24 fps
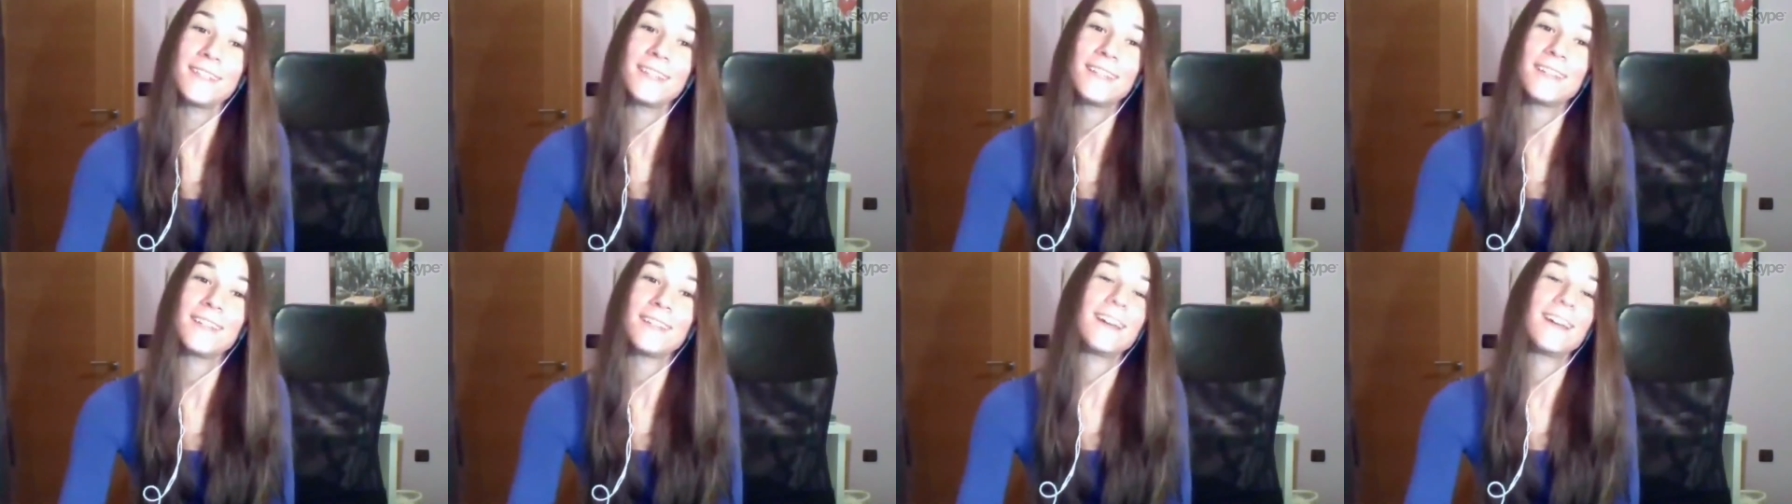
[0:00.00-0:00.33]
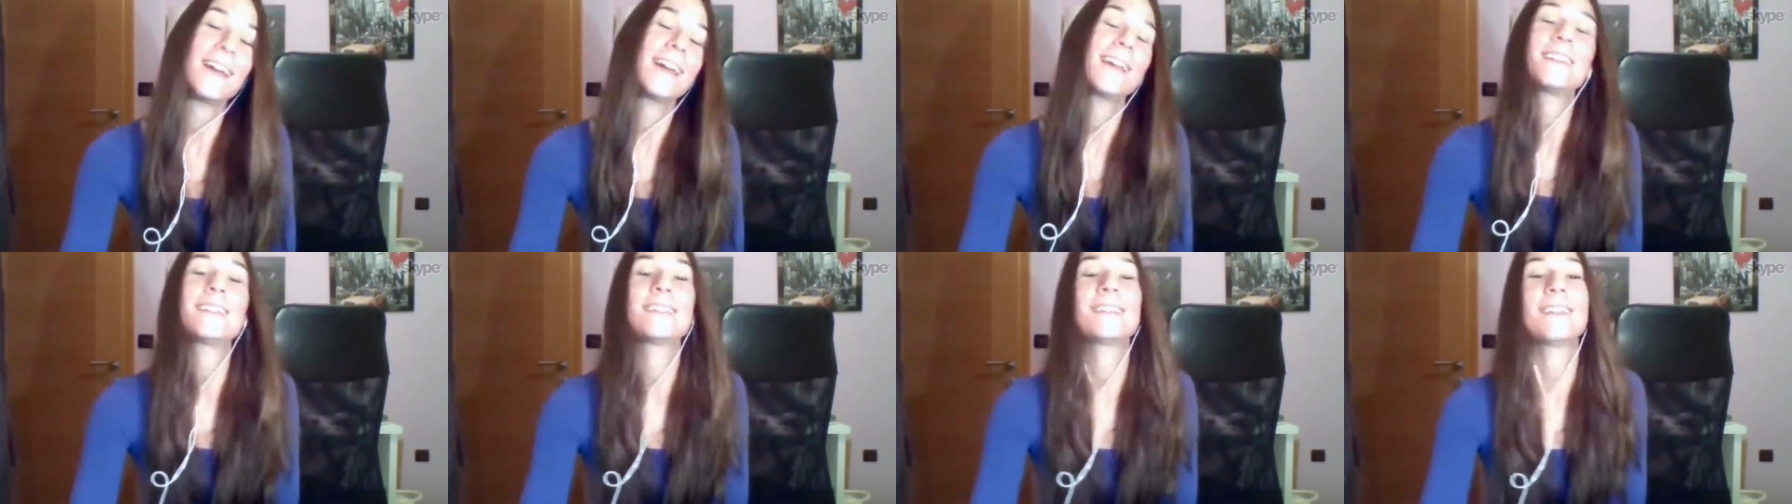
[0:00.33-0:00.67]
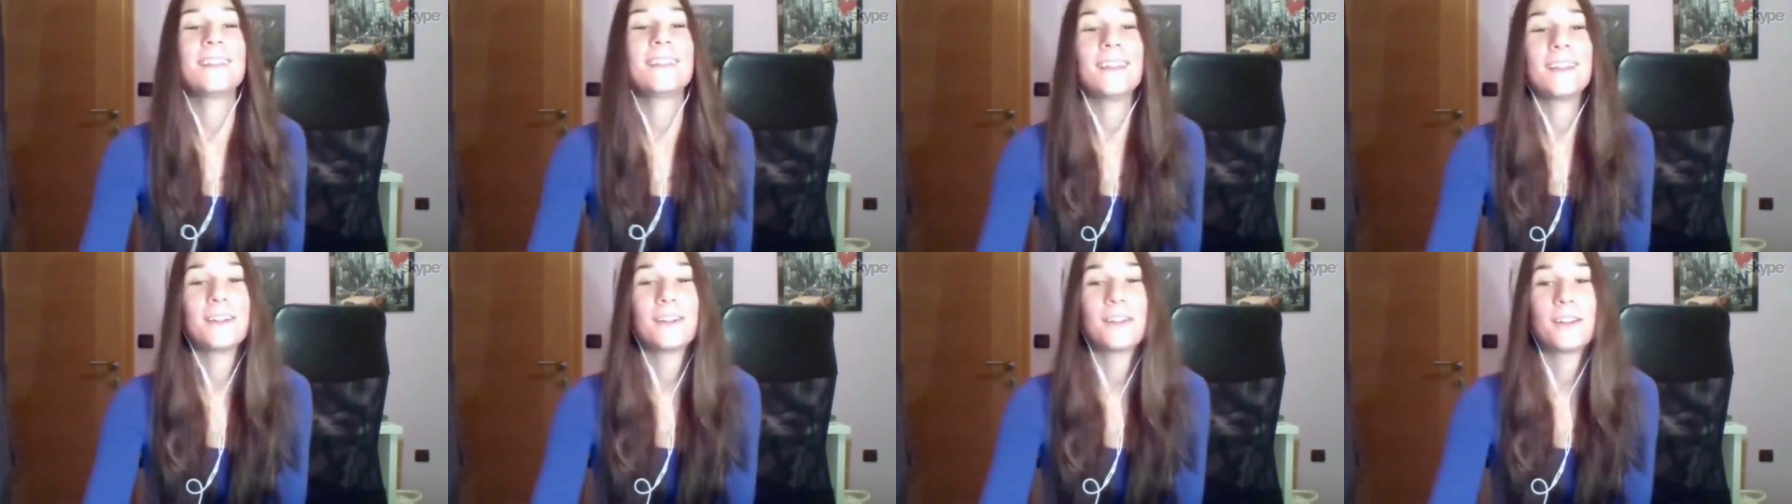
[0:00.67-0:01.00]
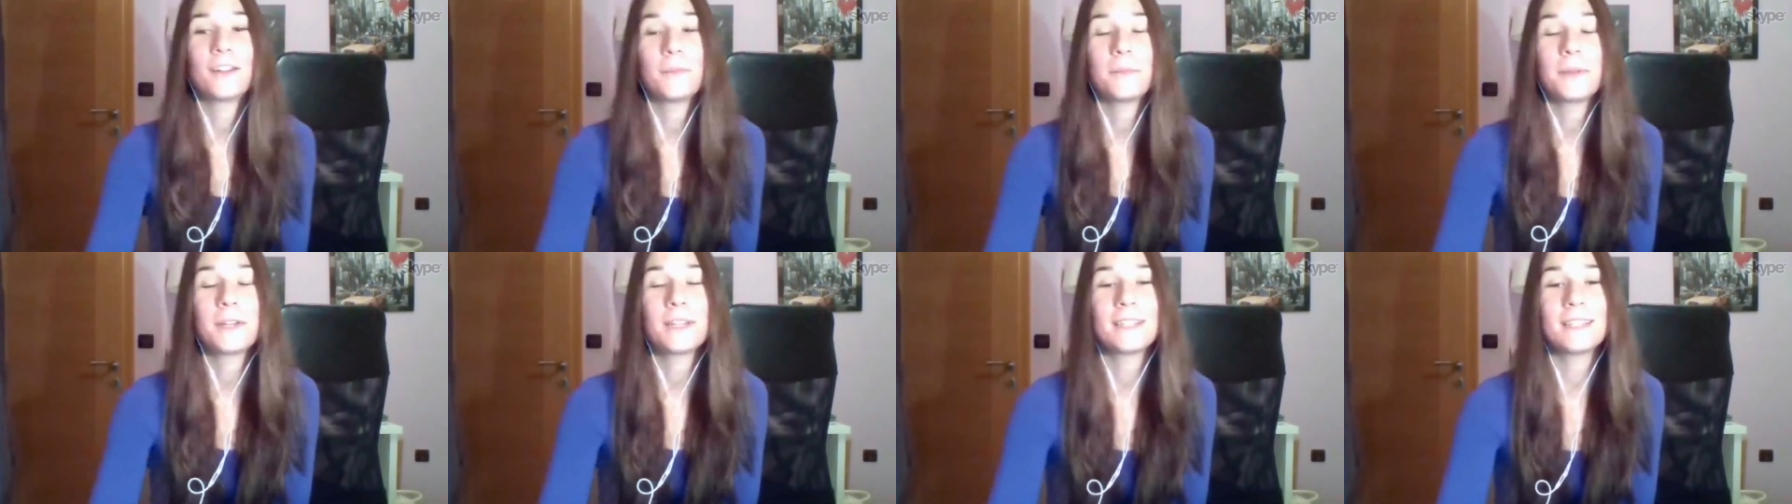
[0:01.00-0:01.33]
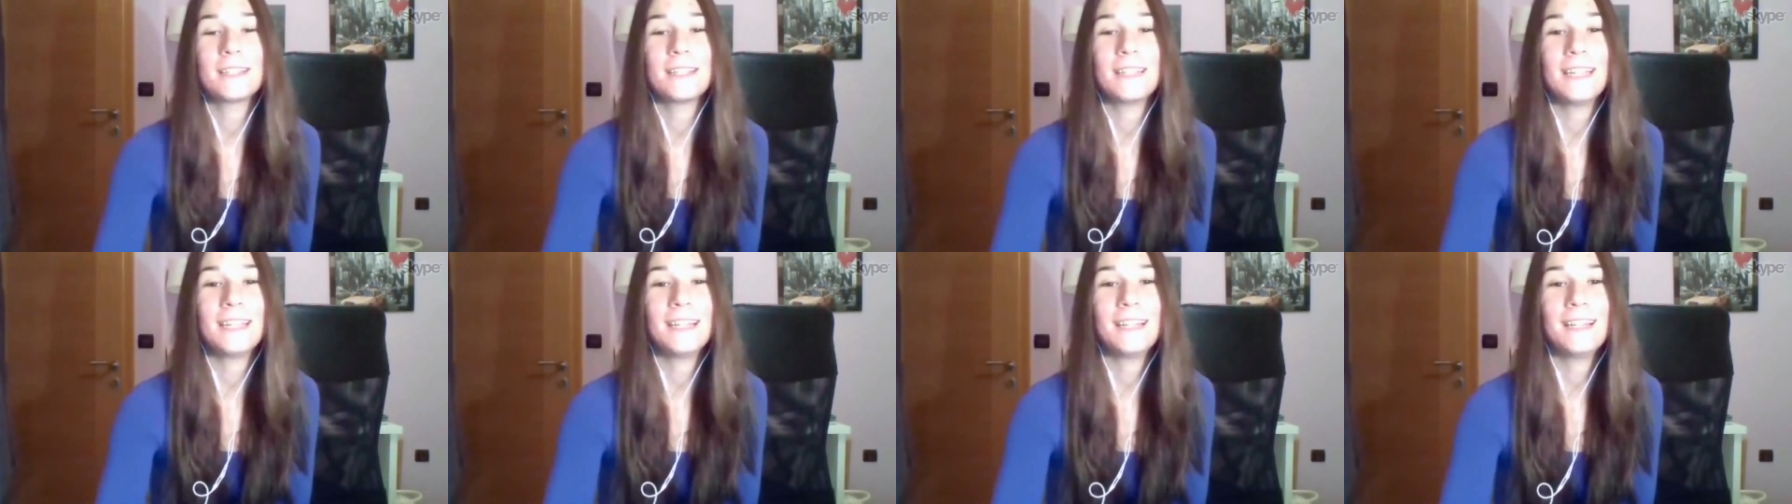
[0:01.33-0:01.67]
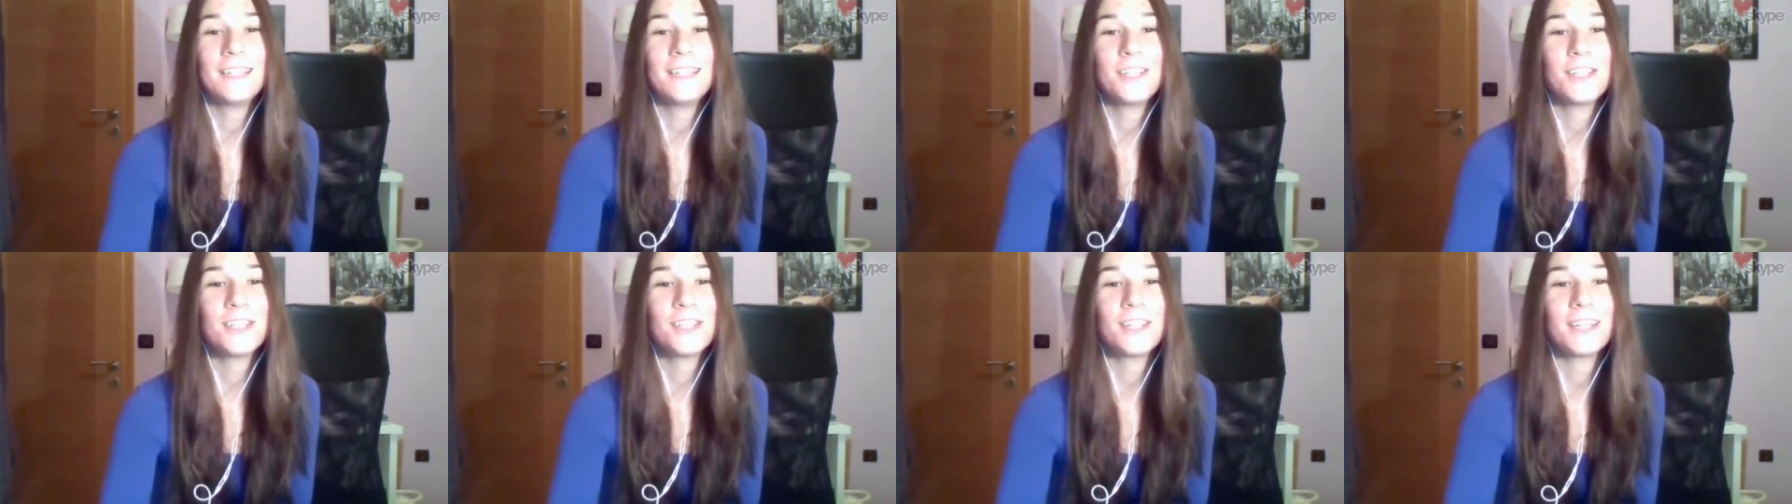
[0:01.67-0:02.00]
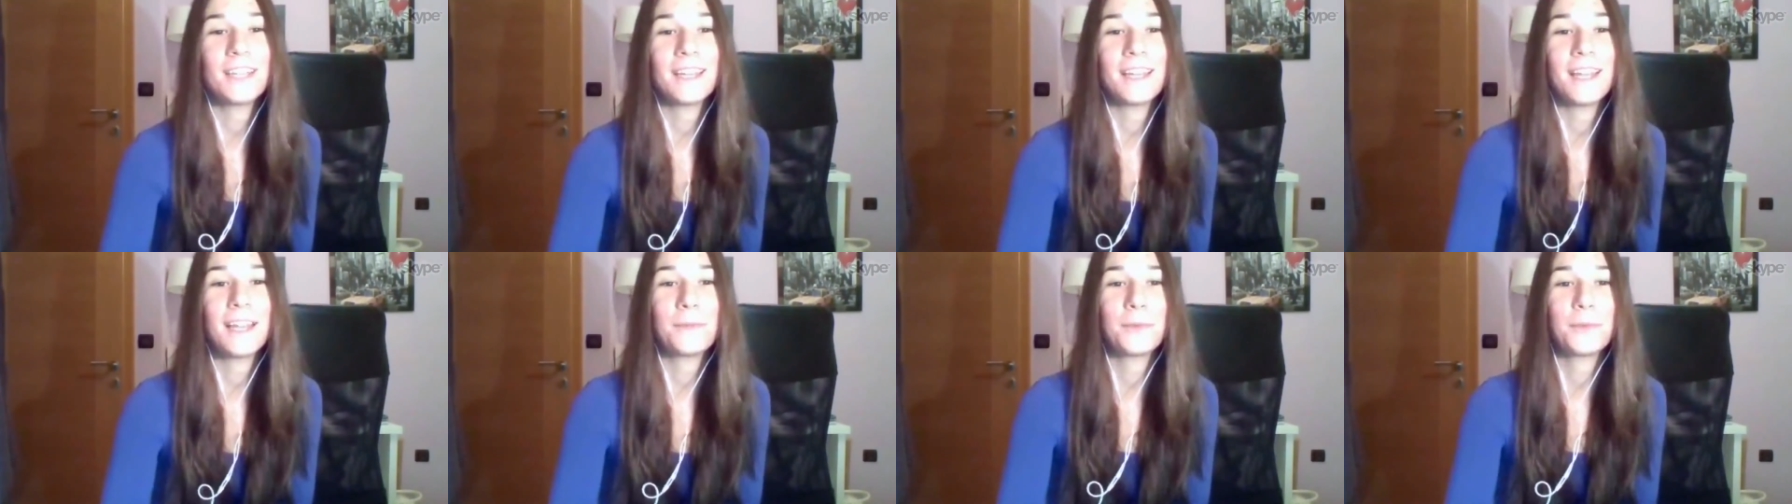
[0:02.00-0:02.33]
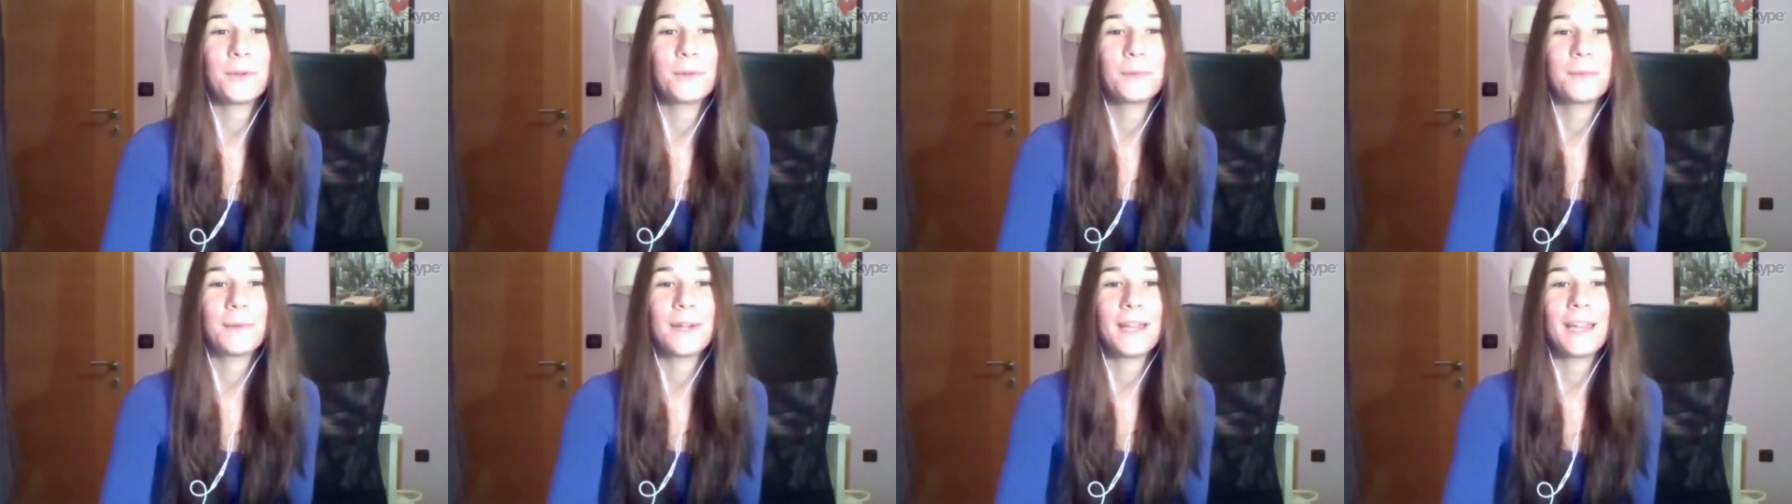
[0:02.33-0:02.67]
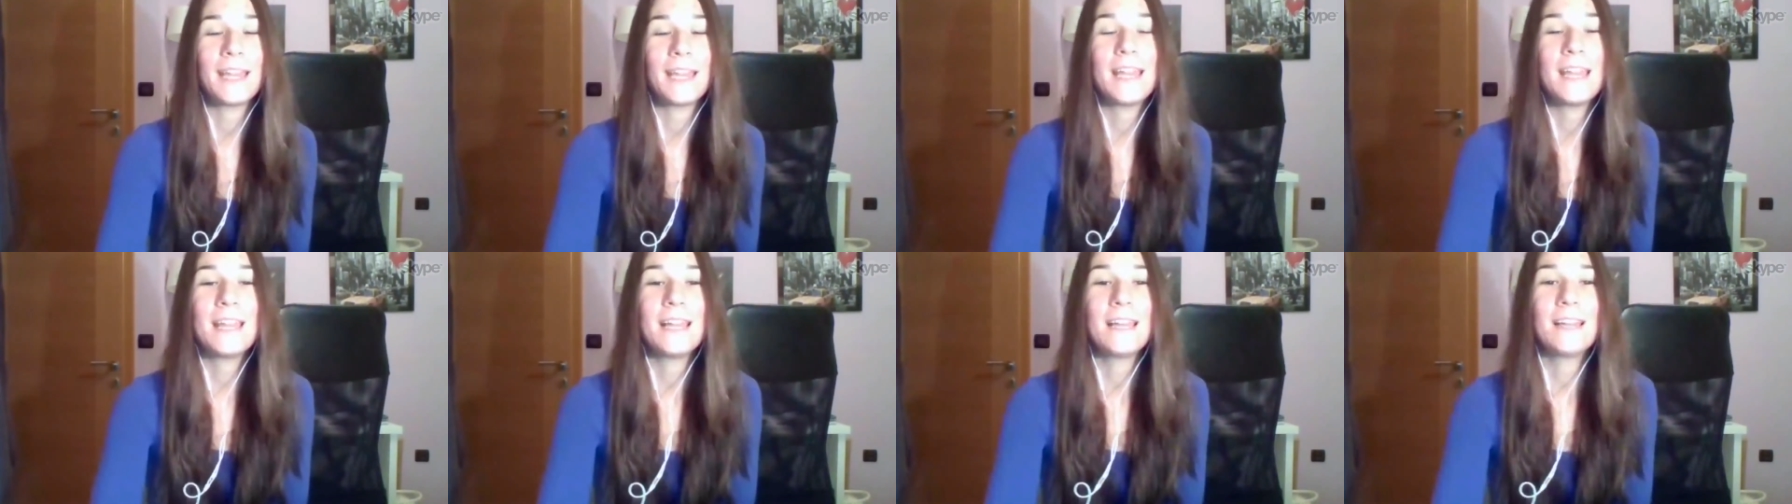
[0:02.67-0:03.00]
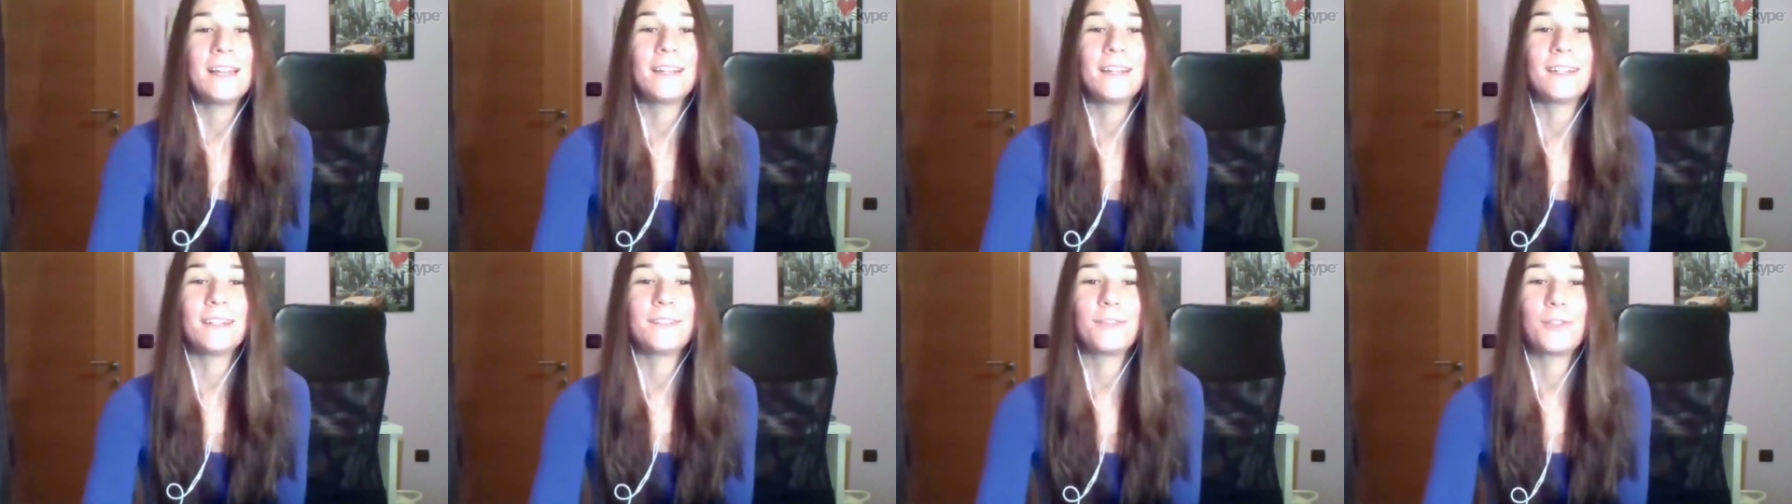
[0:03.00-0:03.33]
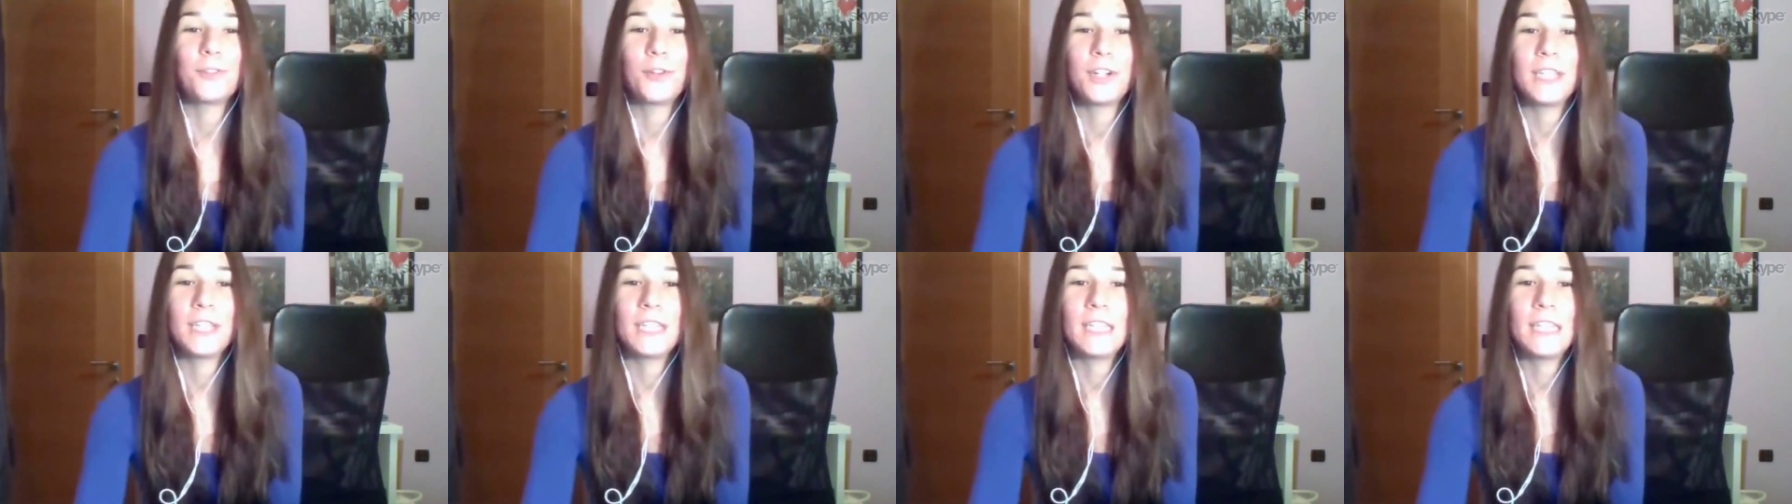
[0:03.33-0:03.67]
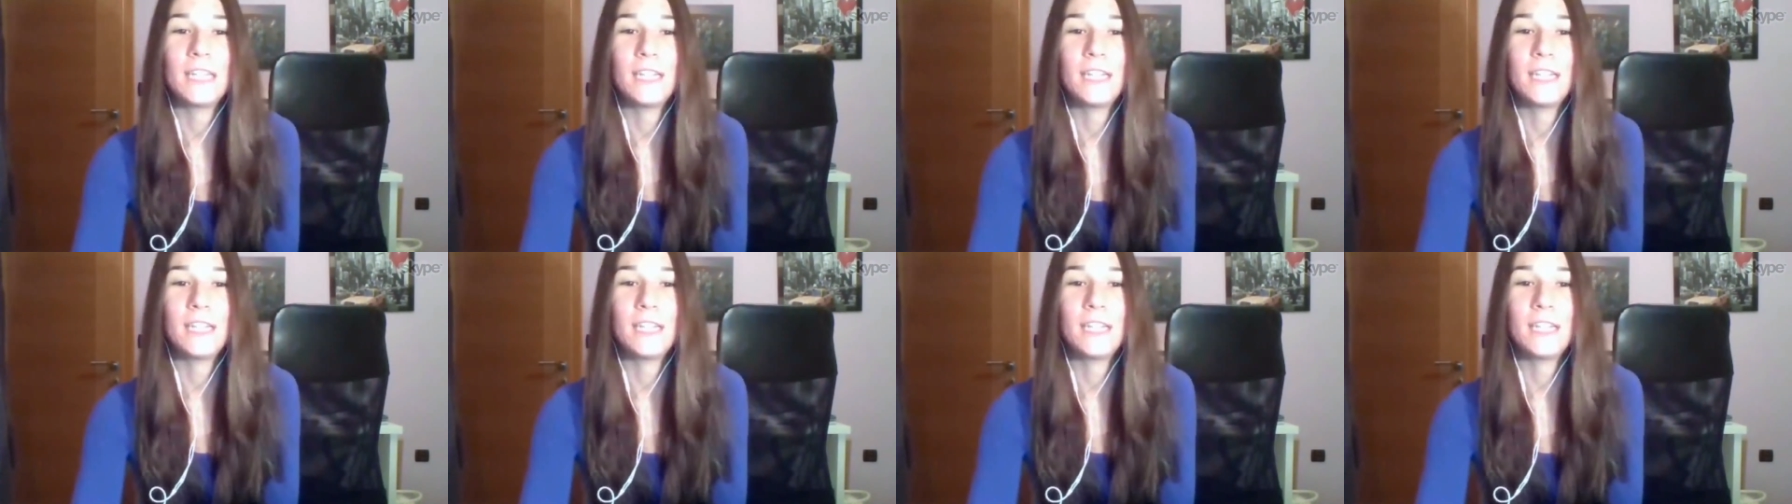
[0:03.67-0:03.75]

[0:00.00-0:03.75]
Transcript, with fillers: I study economics in English and I'm on my fourth